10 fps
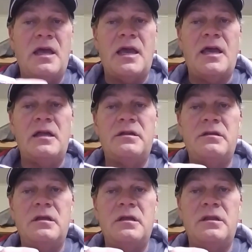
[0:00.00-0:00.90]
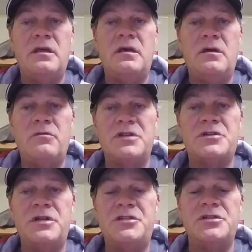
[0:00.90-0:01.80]
at the
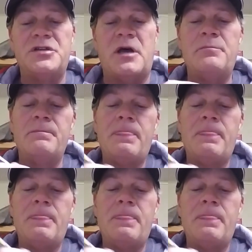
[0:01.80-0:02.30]
restoration shop.